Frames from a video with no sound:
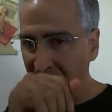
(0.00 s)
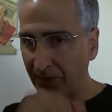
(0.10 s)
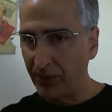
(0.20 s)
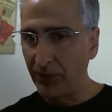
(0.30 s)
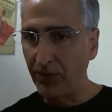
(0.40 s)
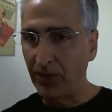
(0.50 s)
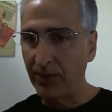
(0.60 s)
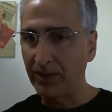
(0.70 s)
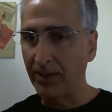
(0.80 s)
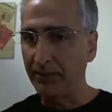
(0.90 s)

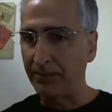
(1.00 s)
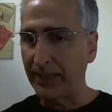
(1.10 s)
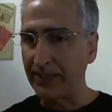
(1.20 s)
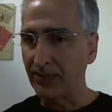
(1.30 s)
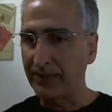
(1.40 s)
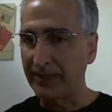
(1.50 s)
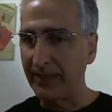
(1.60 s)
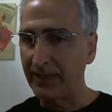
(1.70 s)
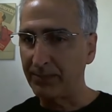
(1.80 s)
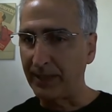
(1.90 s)
QR on bikes with
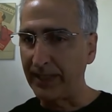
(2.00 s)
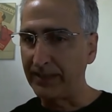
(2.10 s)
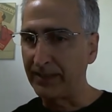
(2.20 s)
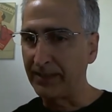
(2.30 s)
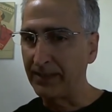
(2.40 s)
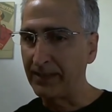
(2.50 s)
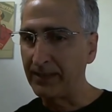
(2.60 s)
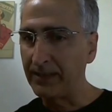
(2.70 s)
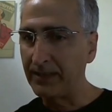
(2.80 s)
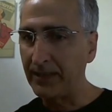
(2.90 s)
disc brakes,
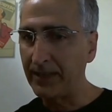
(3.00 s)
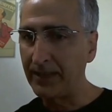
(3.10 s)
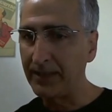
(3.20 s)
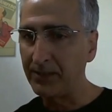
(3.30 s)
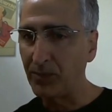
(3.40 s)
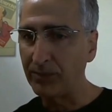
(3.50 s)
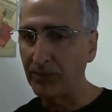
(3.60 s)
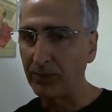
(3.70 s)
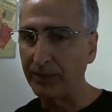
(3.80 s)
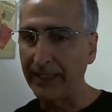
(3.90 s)
as more
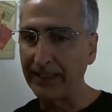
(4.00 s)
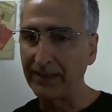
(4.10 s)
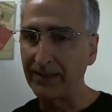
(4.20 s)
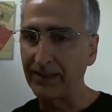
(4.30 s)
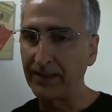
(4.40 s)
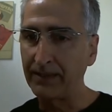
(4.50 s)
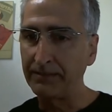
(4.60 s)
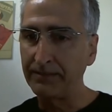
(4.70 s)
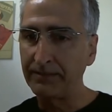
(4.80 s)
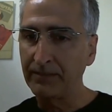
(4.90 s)
road bikes
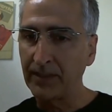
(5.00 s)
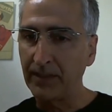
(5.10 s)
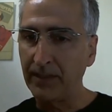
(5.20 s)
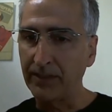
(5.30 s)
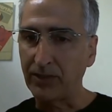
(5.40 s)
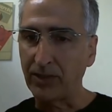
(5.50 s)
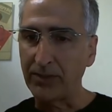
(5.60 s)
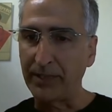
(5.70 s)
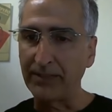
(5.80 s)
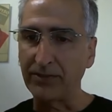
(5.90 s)
and cross
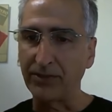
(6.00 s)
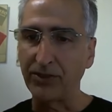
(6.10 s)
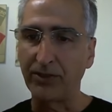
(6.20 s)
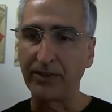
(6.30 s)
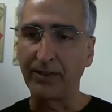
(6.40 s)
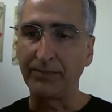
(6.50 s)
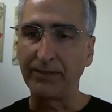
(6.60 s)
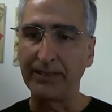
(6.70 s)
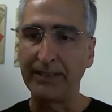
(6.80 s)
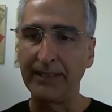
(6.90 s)
bikes are showing up
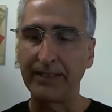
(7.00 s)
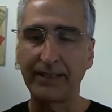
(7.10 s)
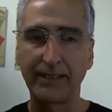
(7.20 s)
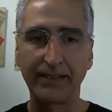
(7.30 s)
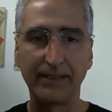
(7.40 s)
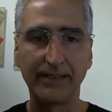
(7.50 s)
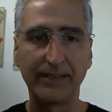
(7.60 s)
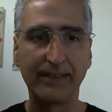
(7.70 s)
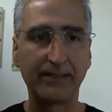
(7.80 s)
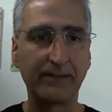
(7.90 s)
with disc this
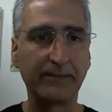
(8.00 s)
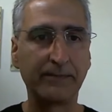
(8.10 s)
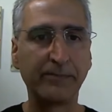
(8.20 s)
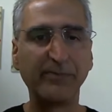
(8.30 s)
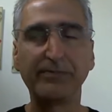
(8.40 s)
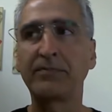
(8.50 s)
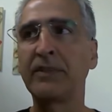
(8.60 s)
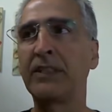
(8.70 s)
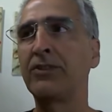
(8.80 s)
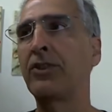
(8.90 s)
season.
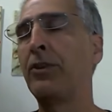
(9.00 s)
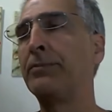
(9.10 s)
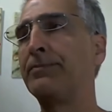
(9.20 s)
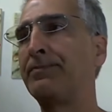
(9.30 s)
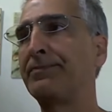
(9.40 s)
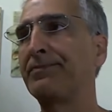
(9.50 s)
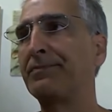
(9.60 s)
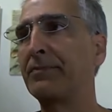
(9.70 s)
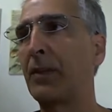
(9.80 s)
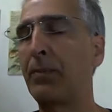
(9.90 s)
So,
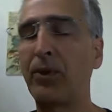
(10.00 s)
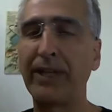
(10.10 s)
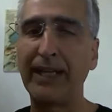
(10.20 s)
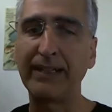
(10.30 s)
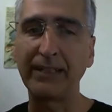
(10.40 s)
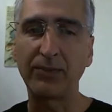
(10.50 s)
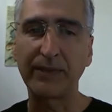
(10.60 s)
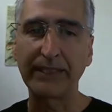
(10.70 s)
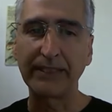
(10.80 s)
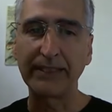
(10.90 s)
boy, I think we're
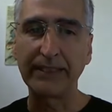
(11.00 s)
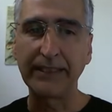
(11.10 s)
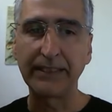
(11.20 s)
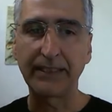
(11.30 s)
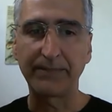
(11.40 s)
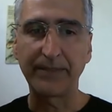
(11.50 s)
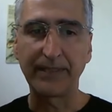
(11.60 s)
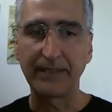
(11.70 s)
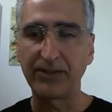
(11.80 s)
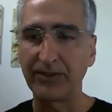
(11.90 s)
going to see something
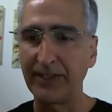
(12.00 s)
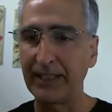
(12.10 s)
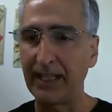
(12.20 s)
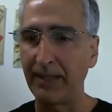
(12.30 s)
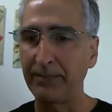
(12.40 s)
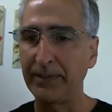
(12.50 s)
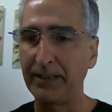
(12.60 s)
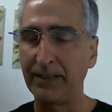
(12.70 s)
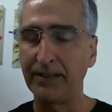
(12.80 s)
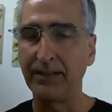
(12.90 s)
interesting happen
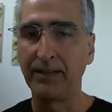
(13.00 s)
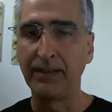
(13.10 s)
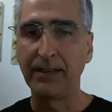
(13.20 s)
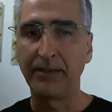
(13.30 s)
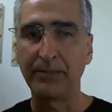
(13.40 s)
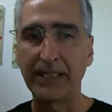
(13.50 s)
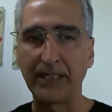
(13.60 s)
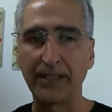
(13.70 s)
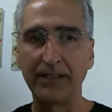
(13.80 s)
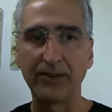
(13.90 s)
here,
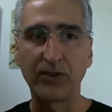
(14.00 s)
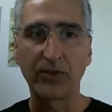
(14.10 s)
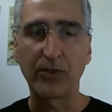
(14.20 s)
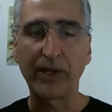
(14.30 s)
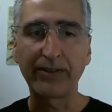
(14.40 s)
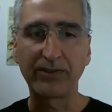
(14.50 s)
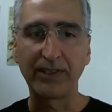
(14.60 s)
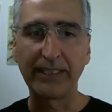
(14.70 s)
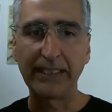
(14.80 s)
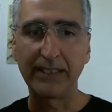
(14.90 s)
because quick
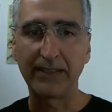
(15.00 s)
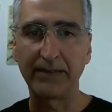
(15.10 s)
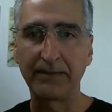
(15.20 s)
release